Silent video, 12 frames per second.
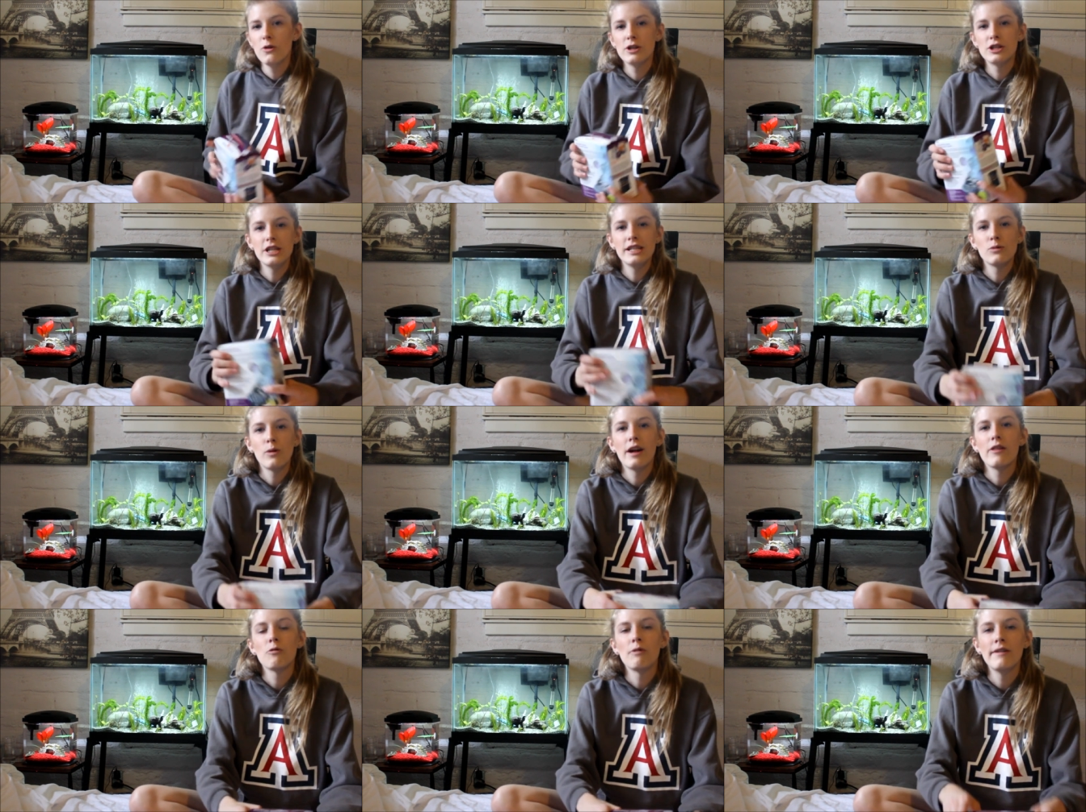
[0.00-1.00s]
which is
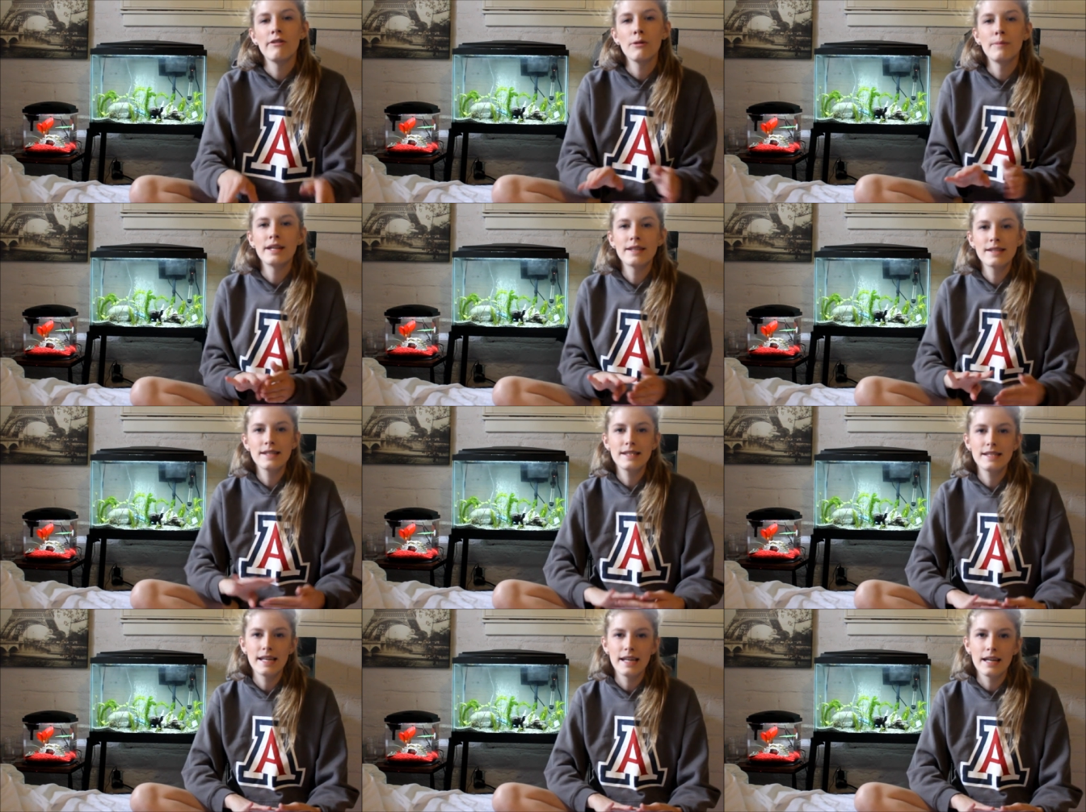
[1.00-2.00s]
where the river meets the
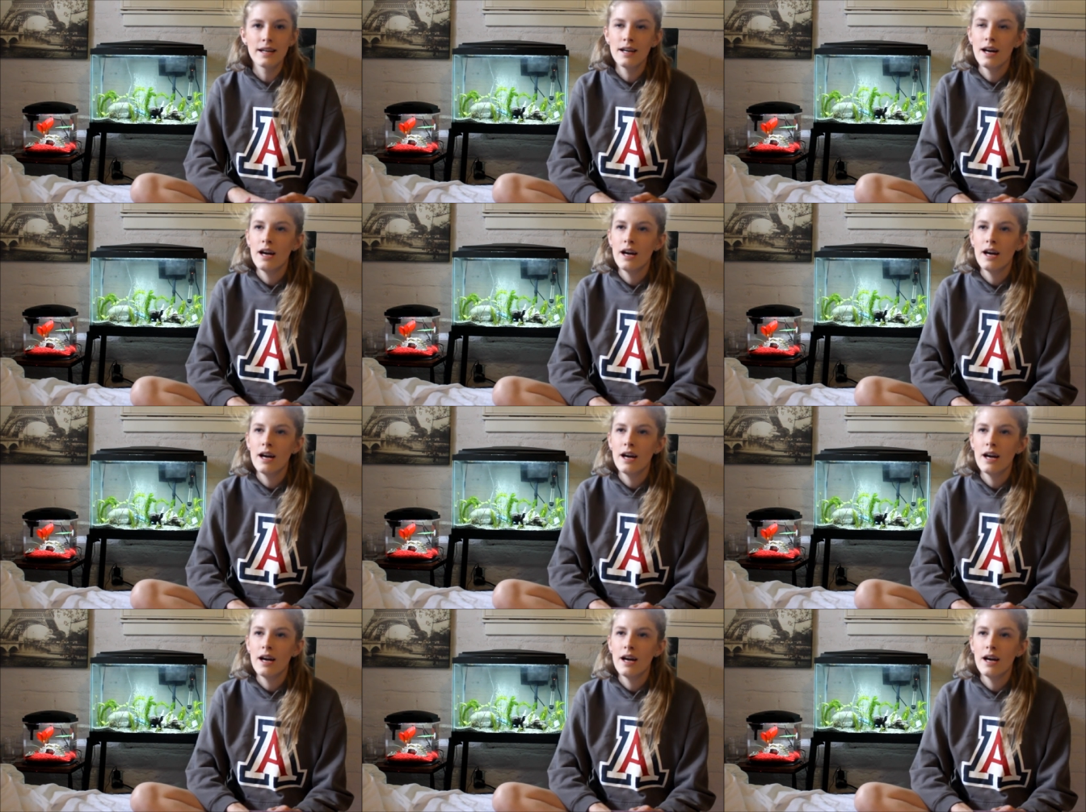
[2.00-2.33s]
sea.